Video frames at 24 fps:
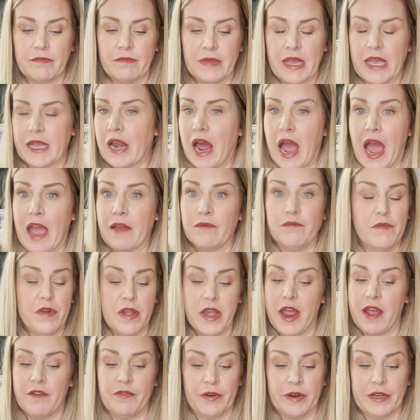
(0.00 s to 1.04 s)
And I've
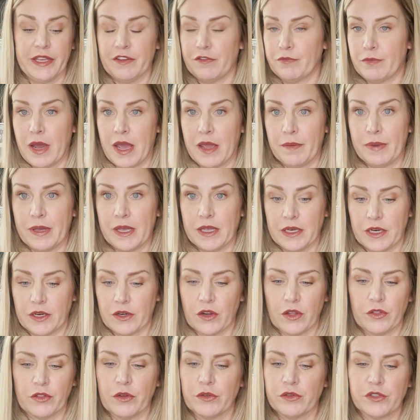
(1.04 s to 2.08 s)
never give my opinion
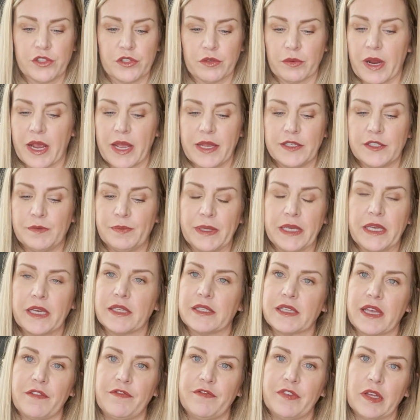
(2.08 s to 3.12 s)
on those threads,
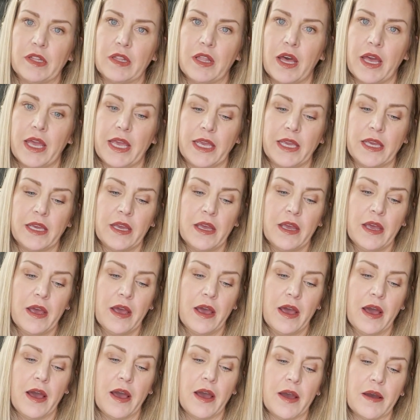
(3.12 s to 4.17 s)
because I feel like
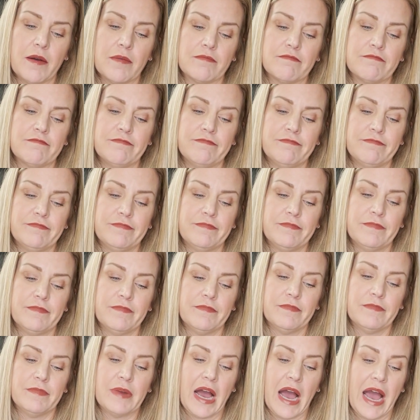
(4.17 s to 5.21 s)

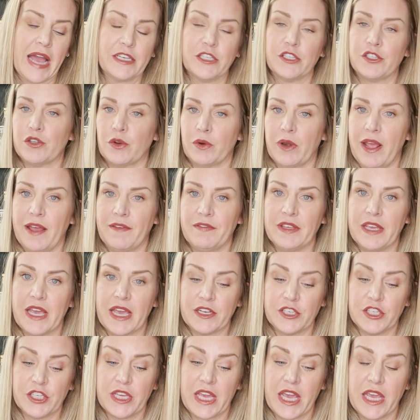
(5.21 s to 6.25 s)
I just don't have the
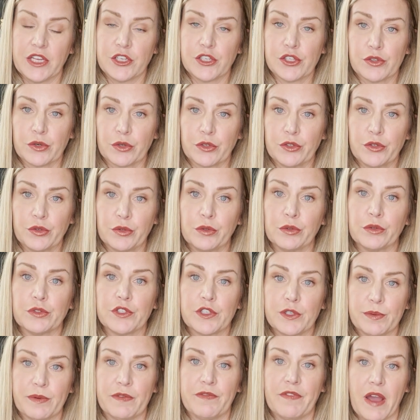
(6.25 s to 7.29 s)
education or tools
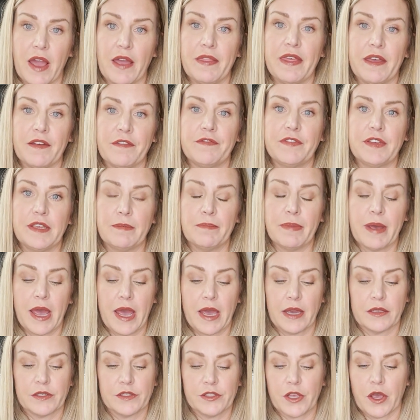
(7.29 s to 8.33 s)
to provide that
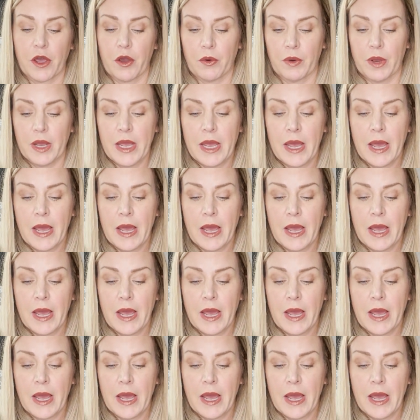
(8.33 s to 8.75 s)
feedback. So